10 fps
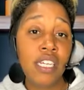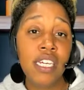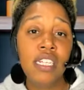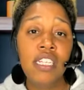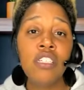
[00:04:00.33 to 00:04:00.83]
It
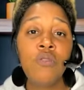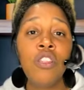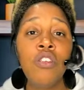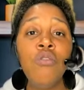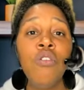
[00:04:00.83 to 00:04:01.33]
deals with
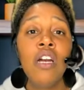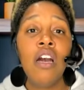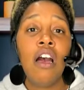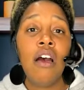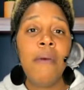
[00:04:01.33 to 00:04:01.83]
you
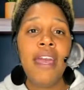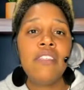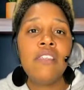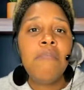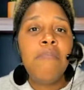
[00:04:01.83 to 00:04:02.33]
as a
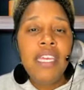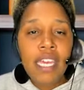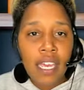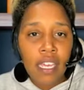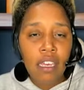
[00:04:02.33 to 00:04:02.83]

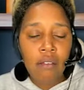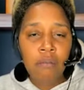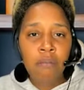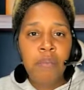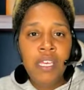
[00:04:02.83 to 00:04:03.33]
being.
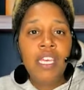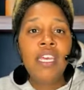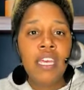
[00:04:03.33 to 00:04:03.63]
Being here